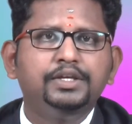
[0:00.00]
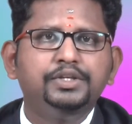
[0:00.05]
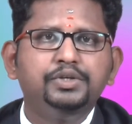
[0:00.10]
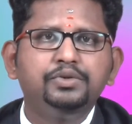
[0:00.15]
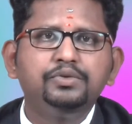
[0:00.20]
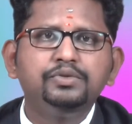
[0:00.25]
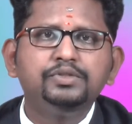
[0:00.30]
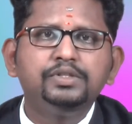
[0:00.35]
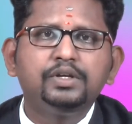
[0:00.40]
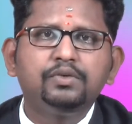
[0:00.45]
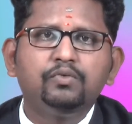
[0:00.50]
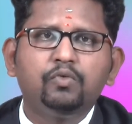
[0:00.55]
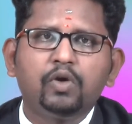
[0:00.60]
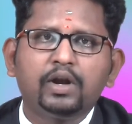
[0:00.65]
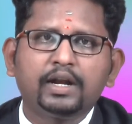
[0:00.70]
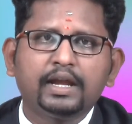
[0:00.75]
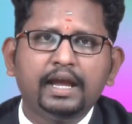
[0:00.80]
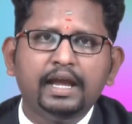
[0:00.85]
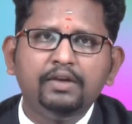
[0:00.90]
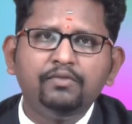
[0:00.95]
the user
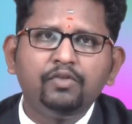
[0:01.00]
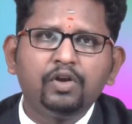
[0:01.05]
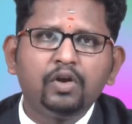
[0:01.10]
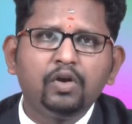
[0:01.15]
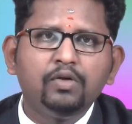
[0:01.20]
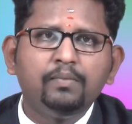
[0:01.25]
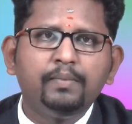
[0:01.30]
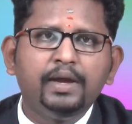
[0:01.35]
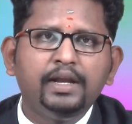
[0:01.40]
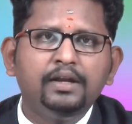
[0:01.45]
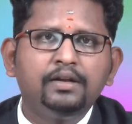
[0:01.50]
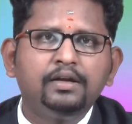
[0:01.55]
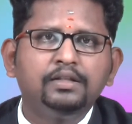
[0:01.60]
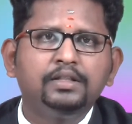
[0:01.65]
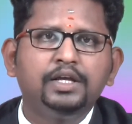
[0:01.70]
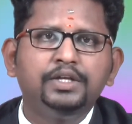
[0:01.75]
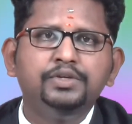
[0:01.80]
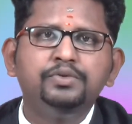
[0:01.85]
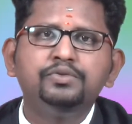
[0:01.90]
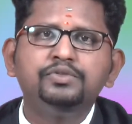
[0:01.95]
work
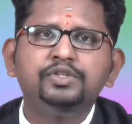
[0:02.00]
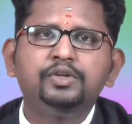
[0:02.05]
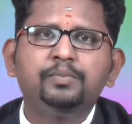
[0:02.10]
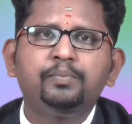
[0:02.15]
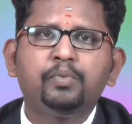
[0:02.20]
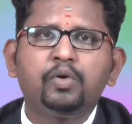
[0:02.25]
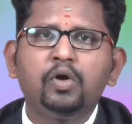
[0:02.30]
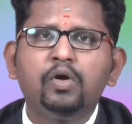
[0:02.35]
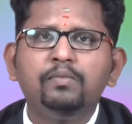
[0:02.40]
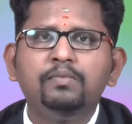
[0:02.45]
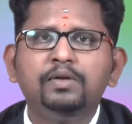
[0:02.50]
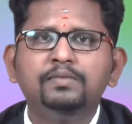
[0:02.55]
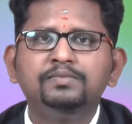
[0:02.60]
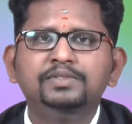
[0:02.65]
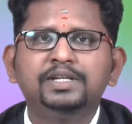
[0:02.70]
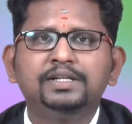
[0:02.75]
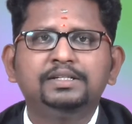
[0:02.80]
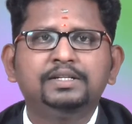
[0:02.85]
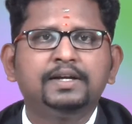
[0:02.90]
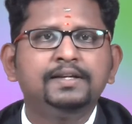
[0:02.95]
environment, the user
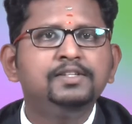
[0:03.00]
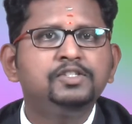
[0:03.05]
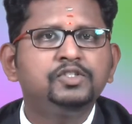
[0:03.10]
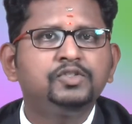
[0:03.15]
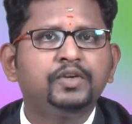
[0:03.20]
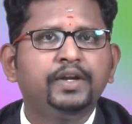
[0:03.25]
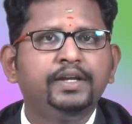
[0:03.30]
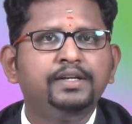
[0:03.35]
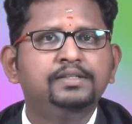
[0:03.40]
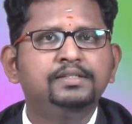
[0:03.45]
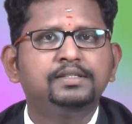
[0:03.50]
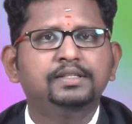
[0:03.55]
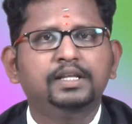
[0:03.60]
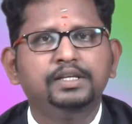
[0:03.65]
problems and constraints,